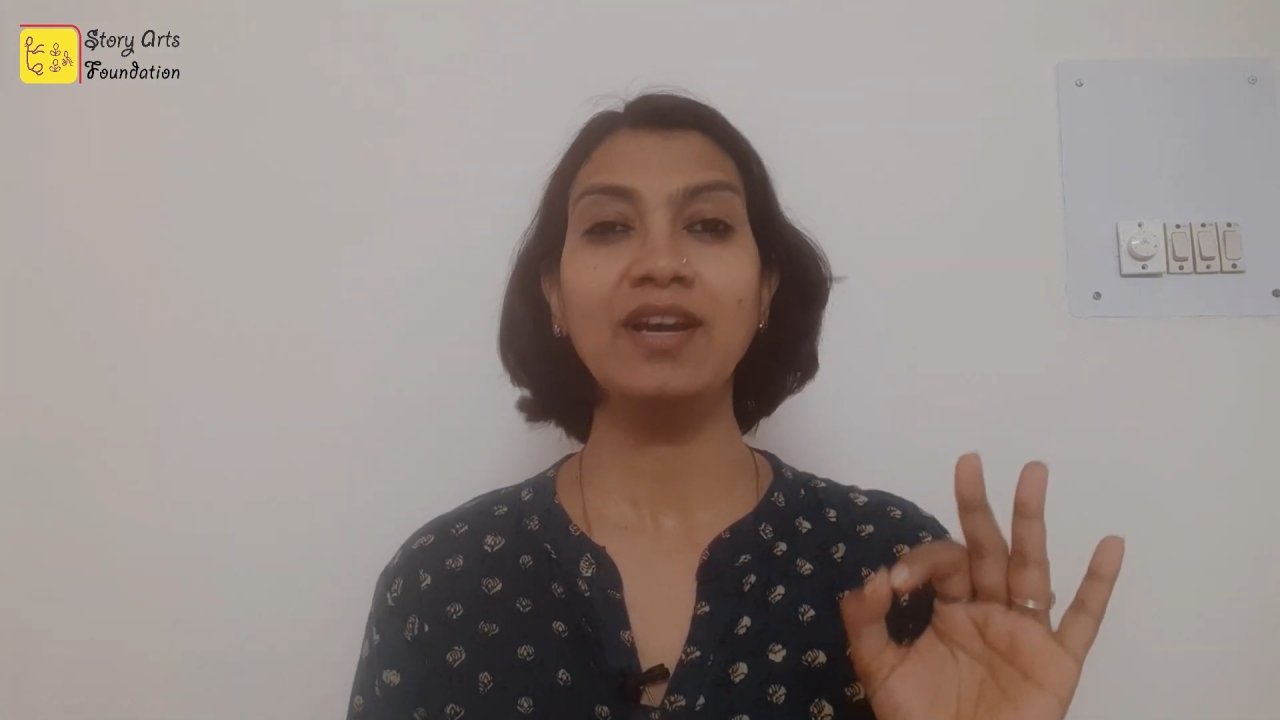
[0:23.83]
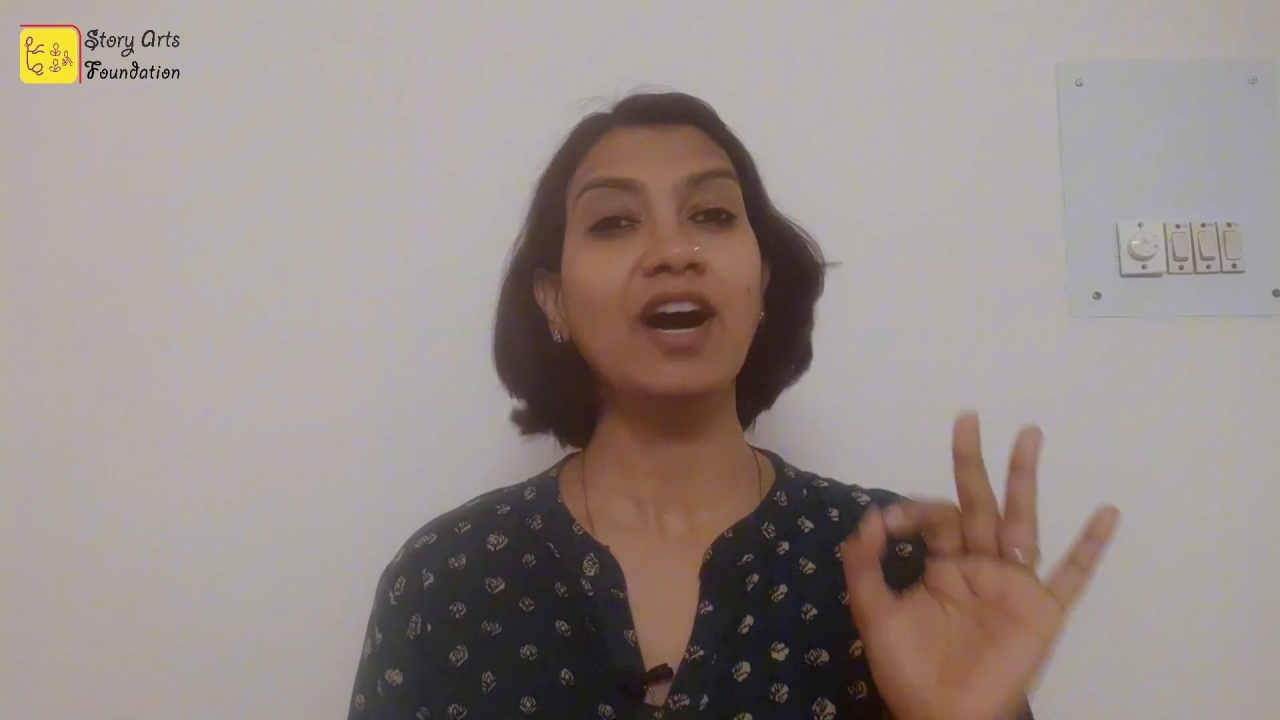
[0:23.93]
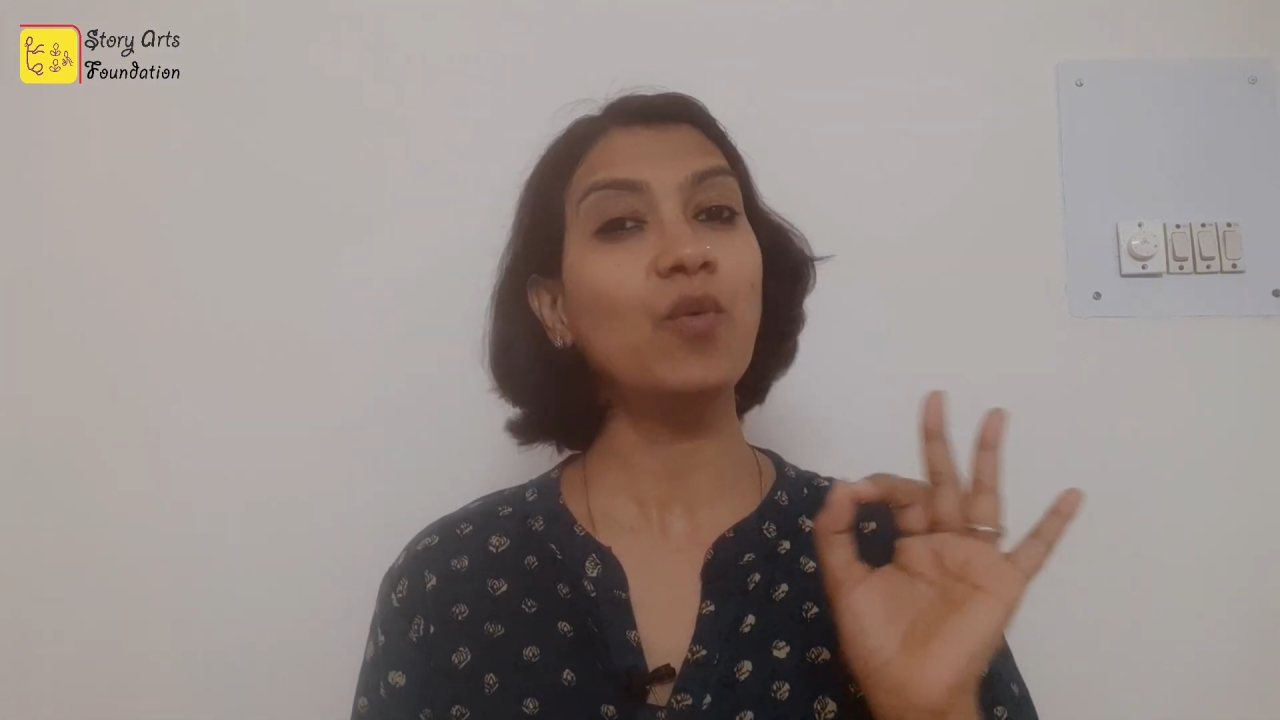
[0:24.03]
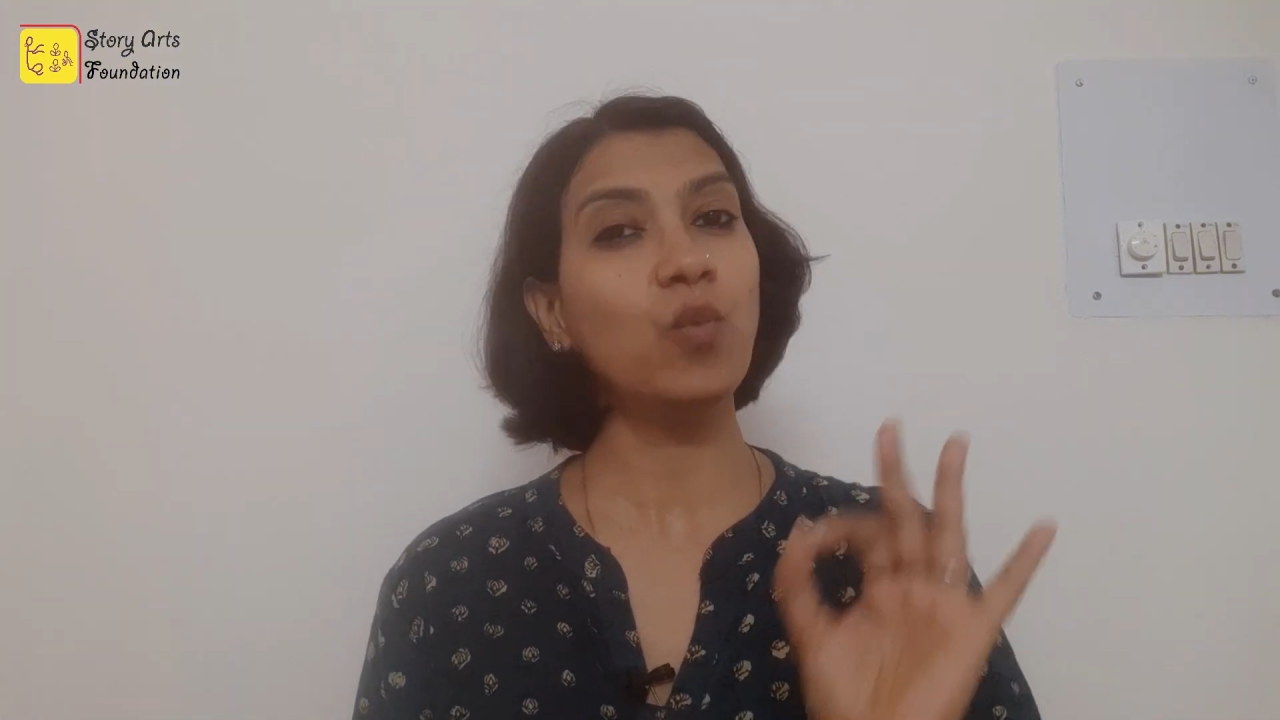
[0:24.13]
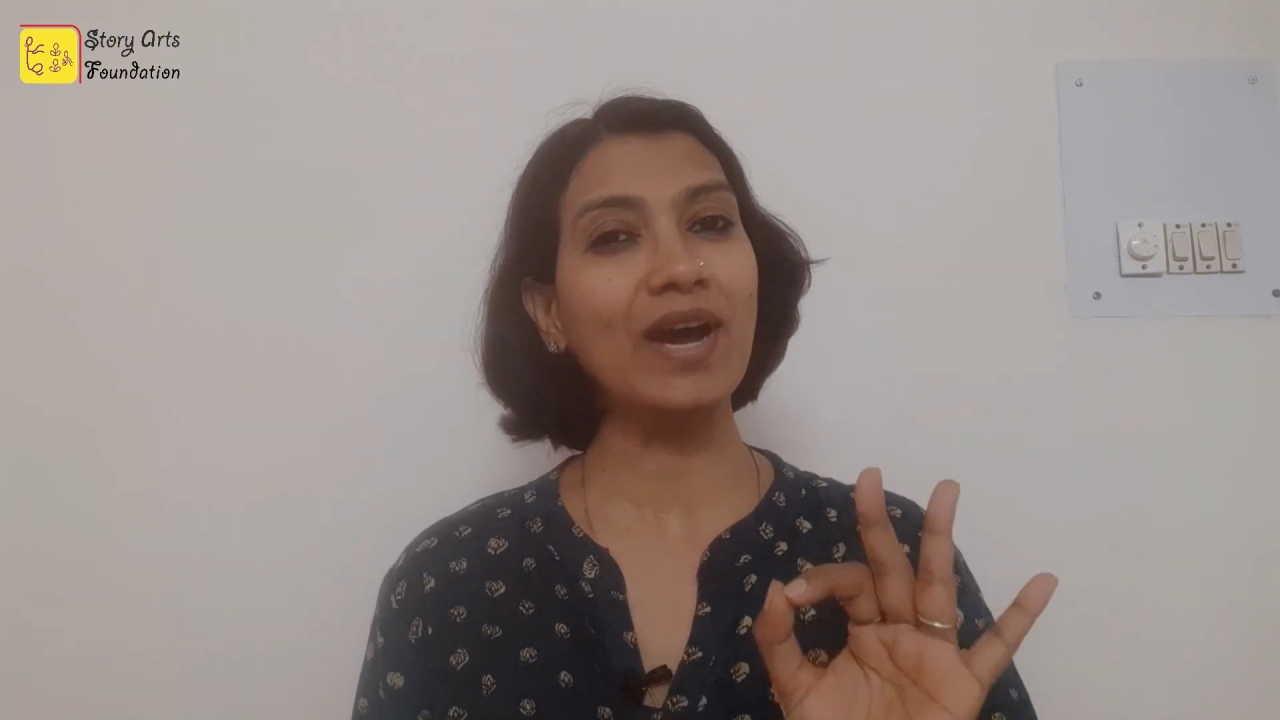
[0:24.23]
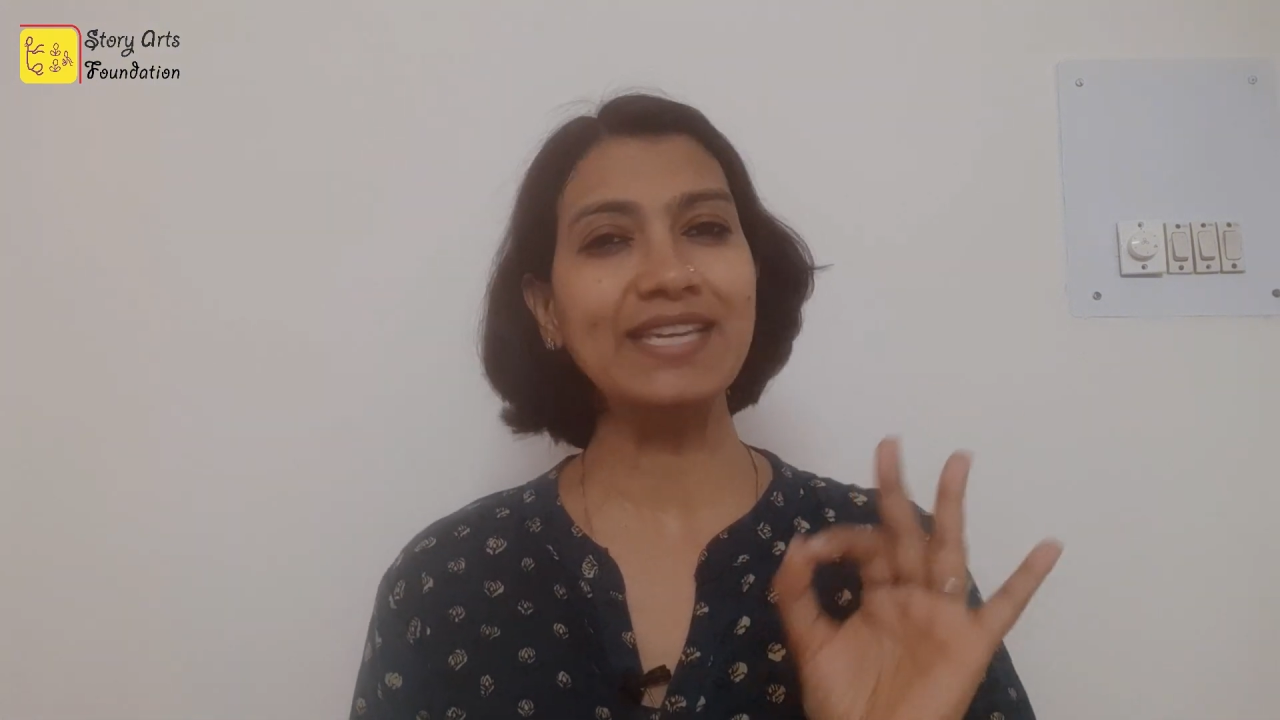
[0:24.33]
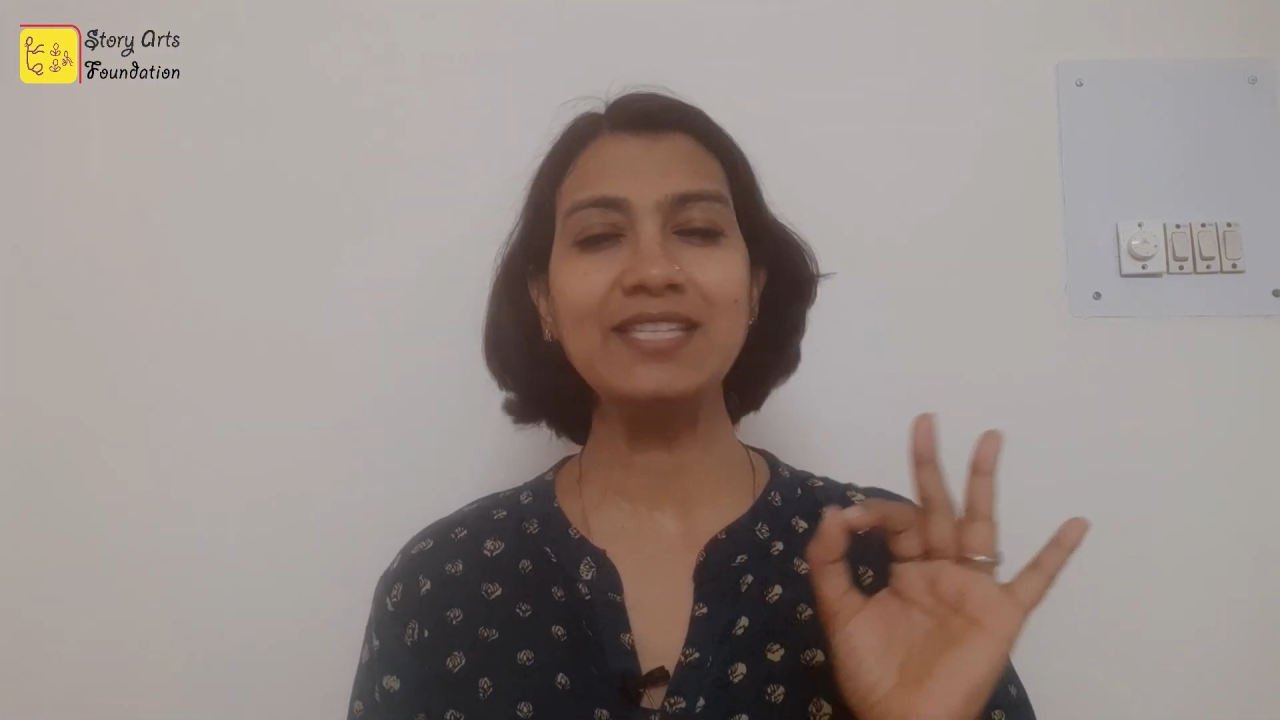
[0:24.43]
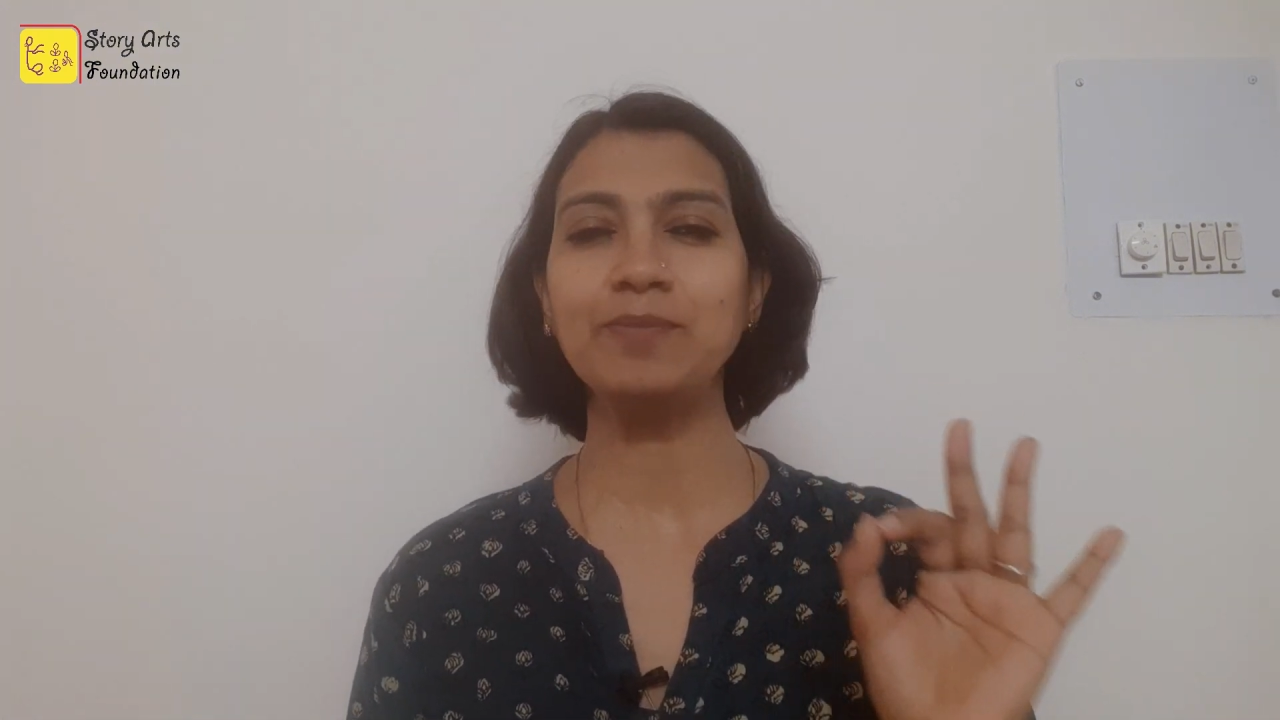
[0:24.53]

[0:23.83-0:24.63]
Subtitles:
a wise